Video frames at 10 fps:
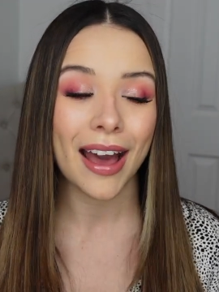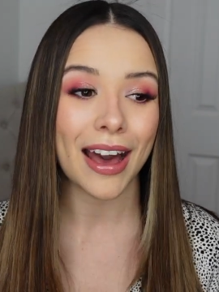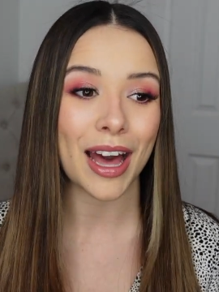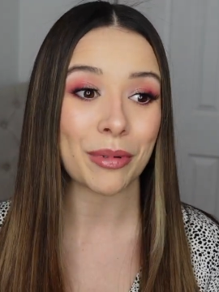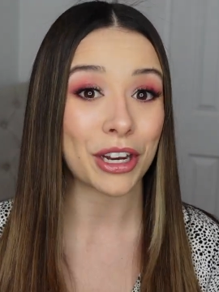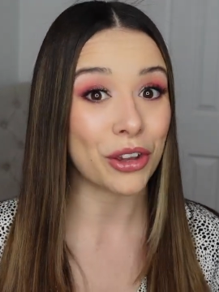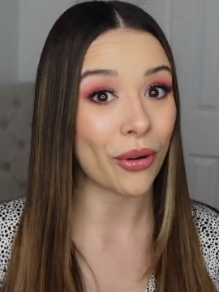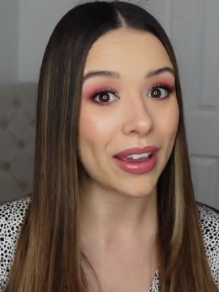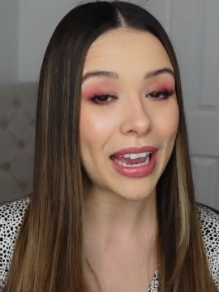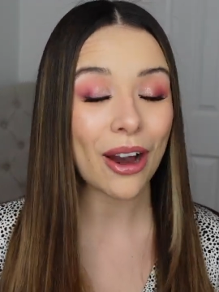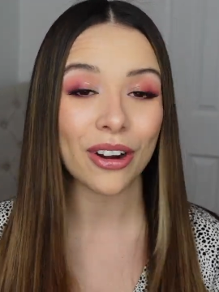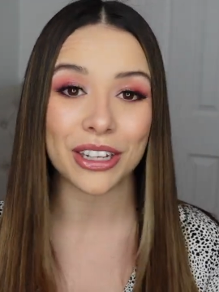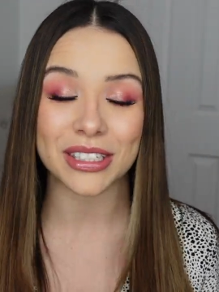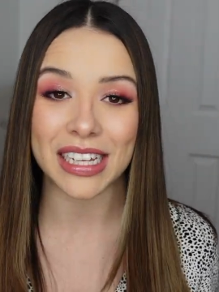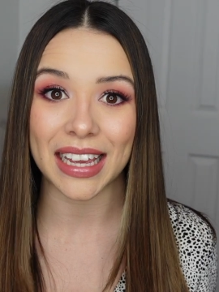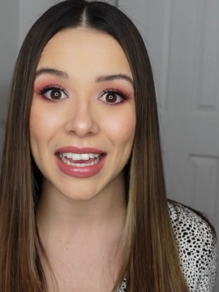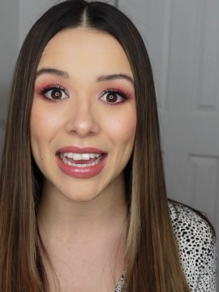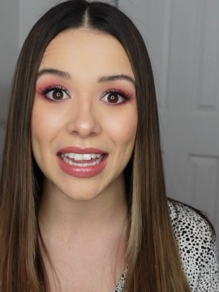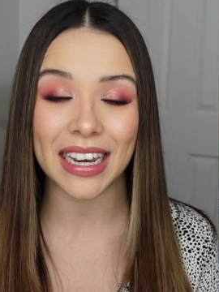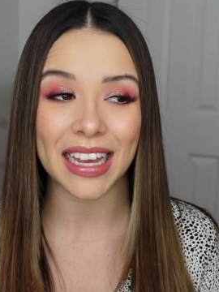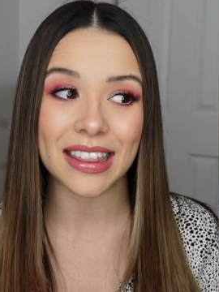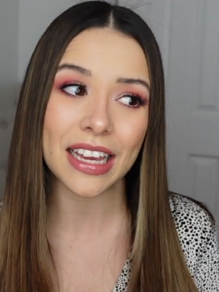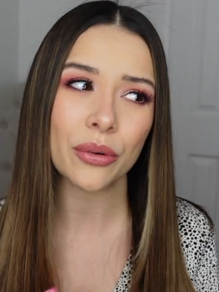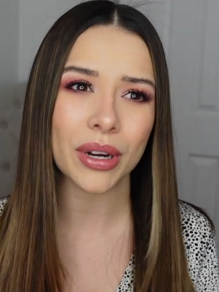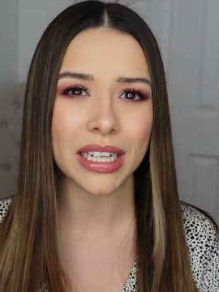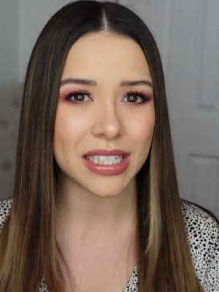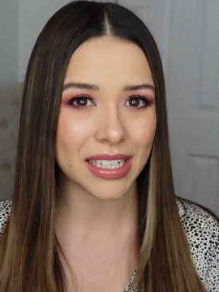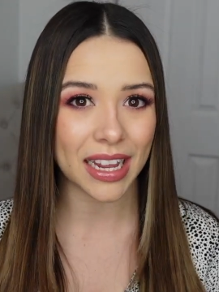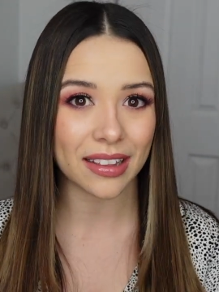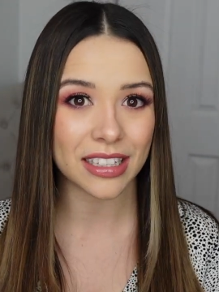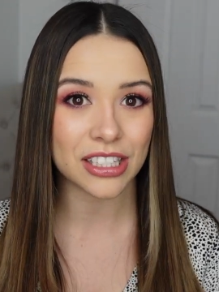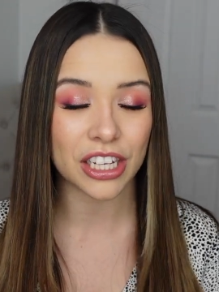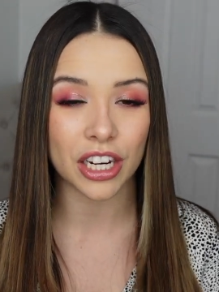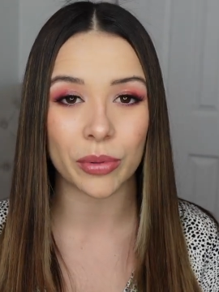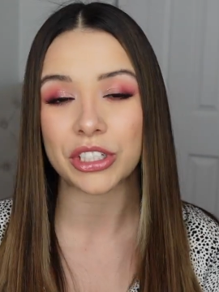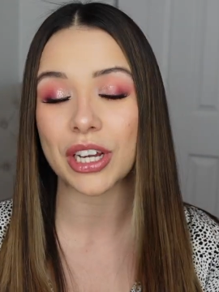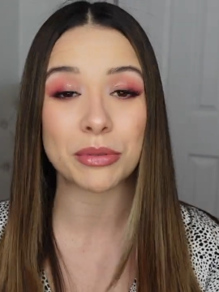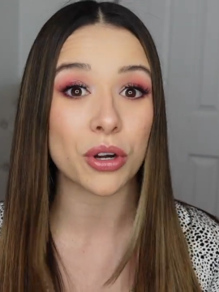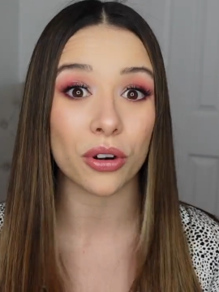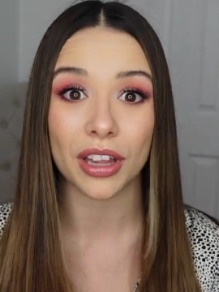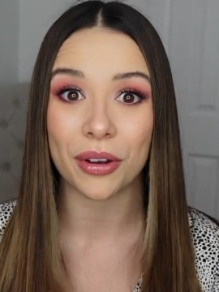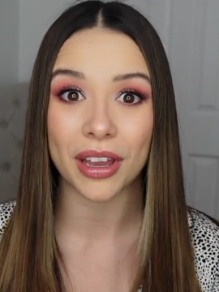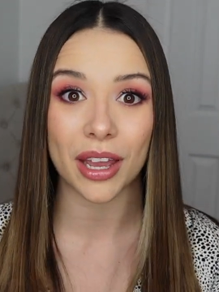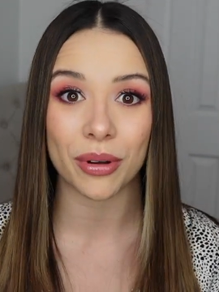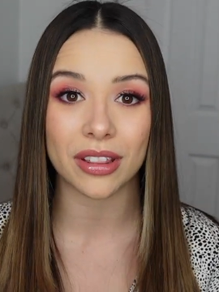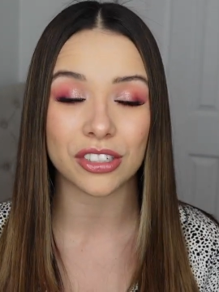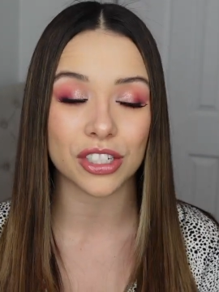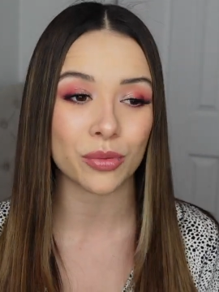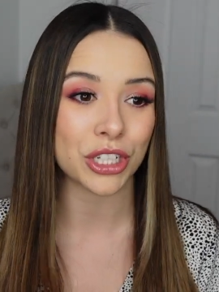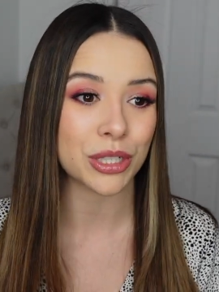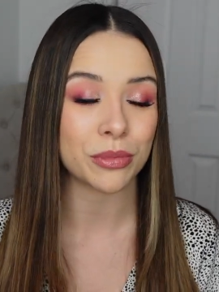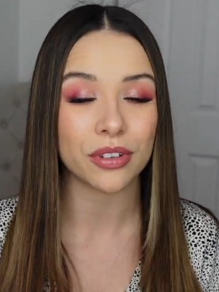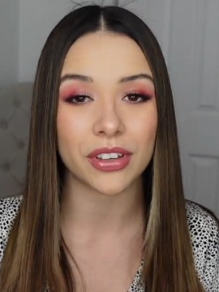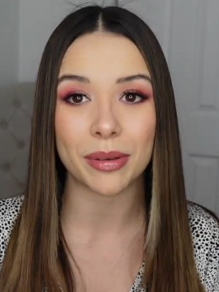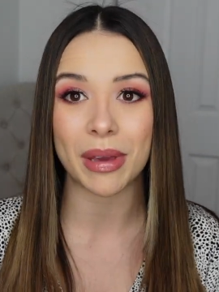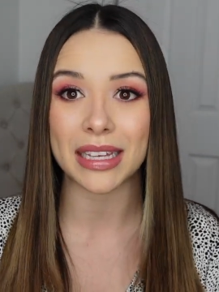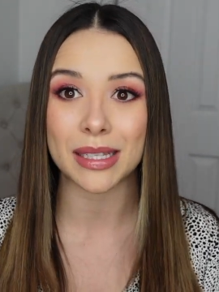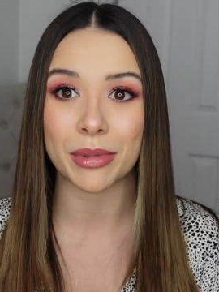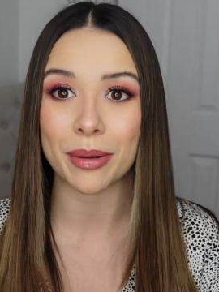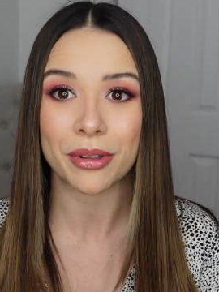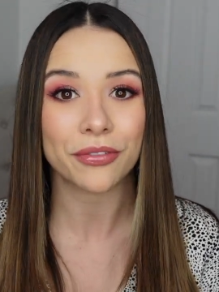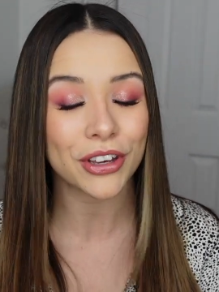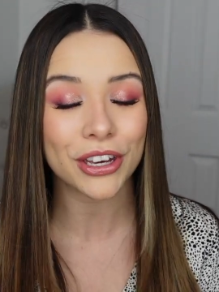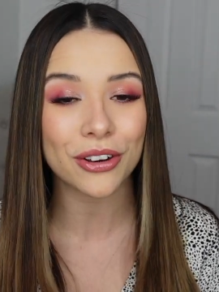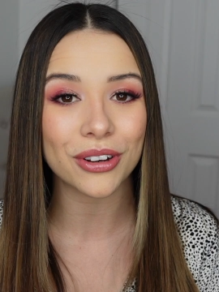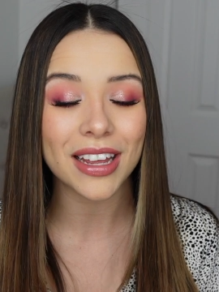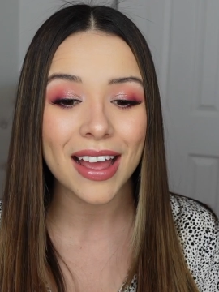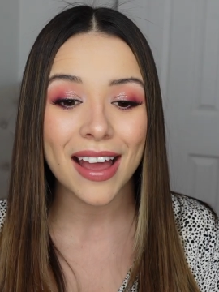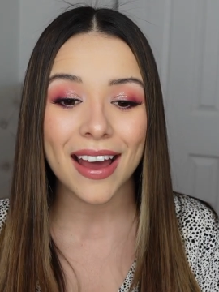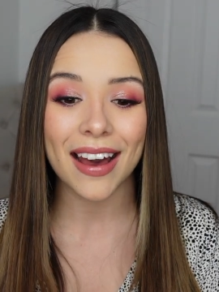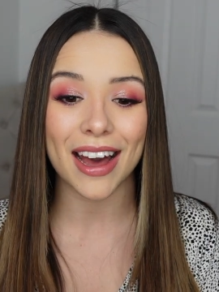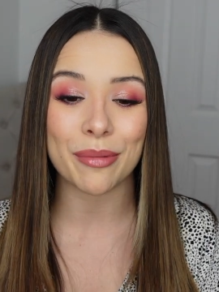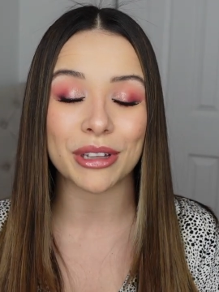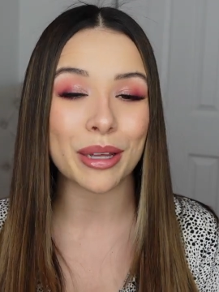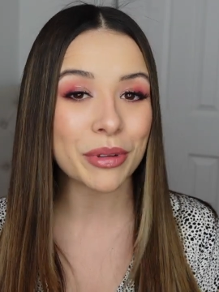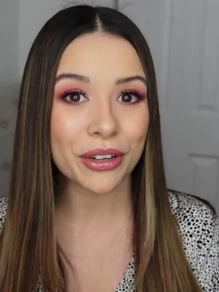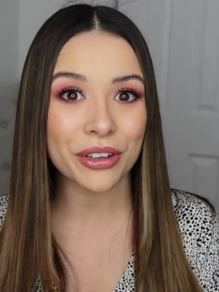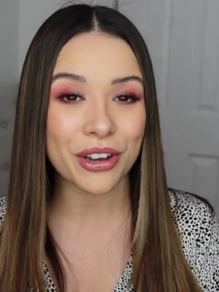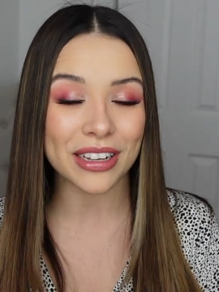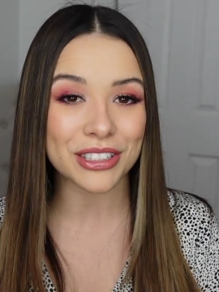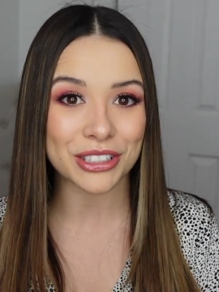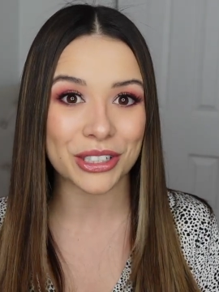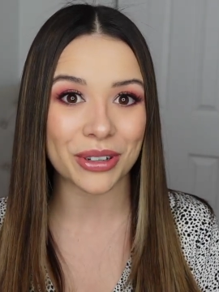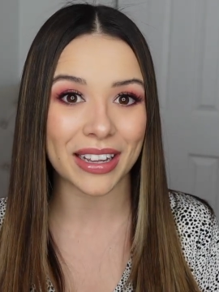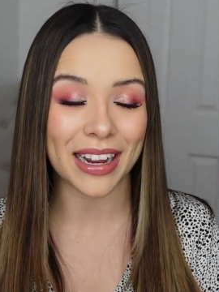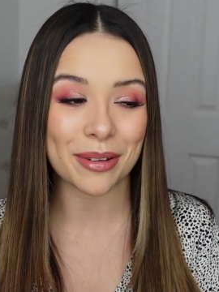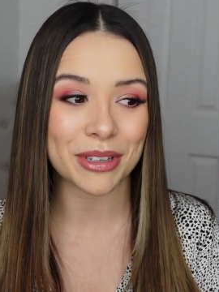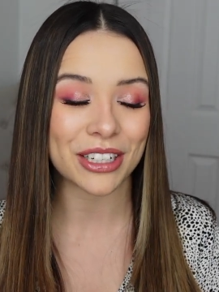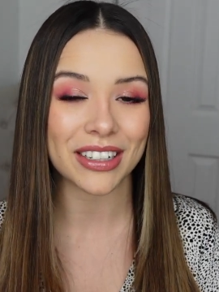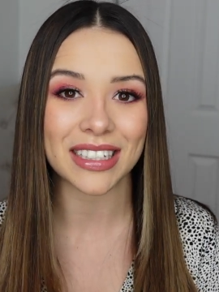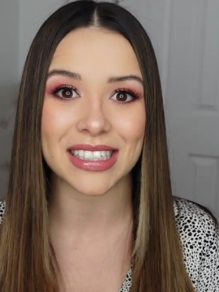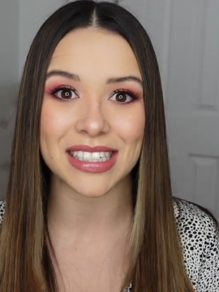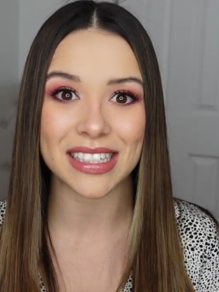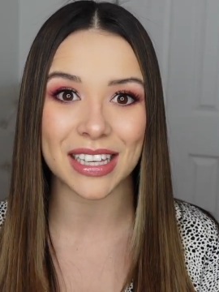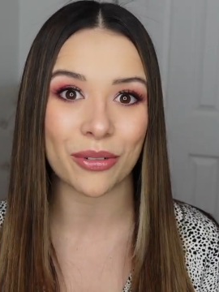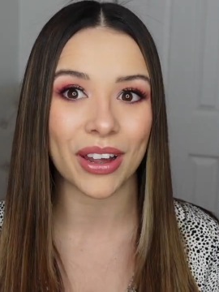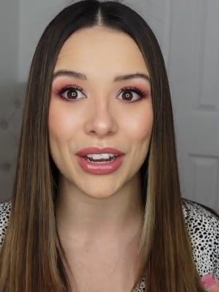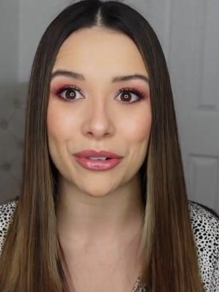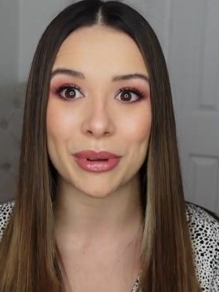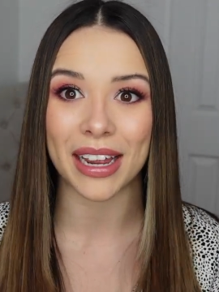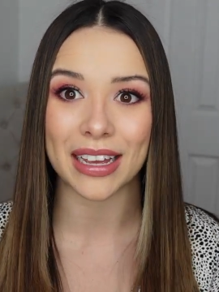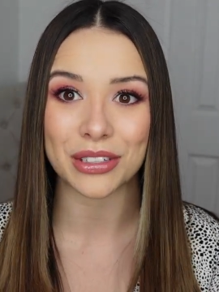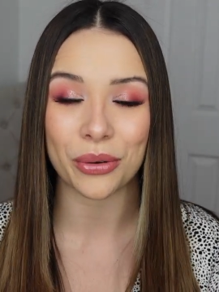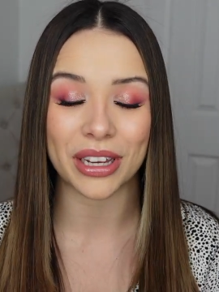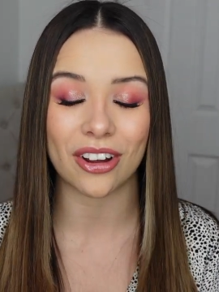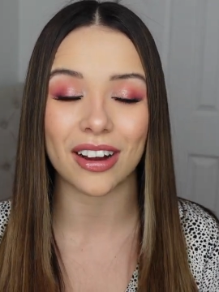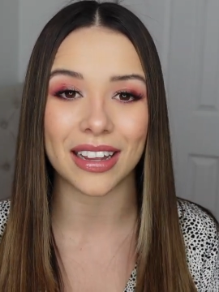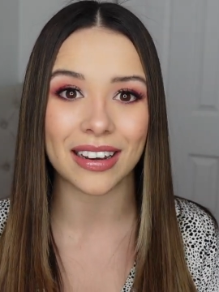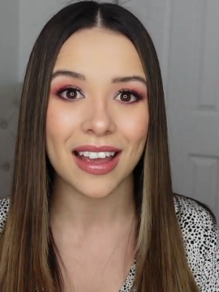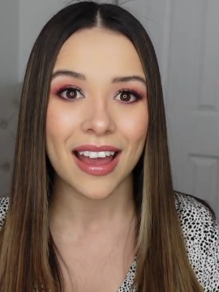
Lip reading: Are you going out? Are you staying in? I think we're gonna stay in this year, which I'm totally okay with. Just watch a movie, make some yummy food. But let me know what you guys are doing. I'm curious to see what everybody has going on.